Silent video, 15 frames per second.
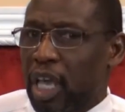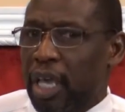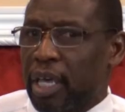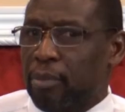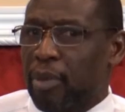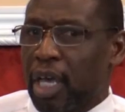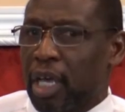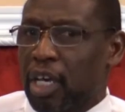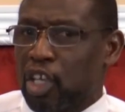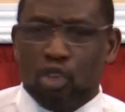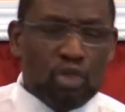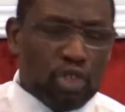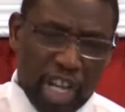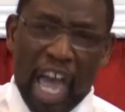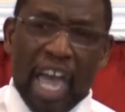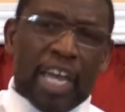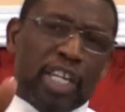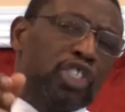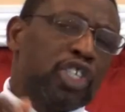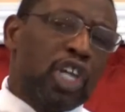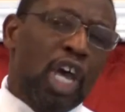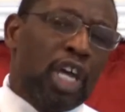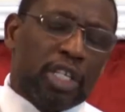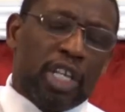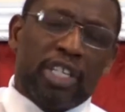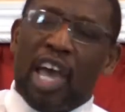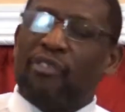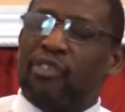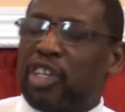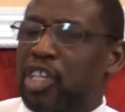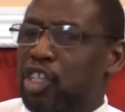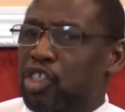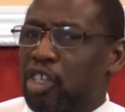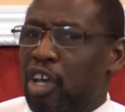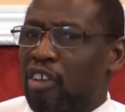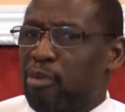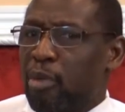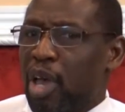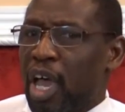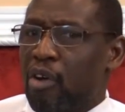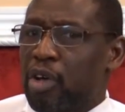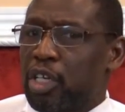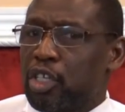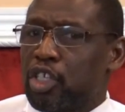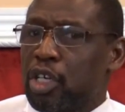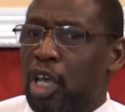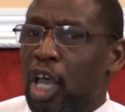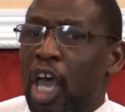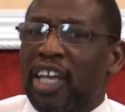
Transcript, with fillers: amen, and you change the definition of marriage,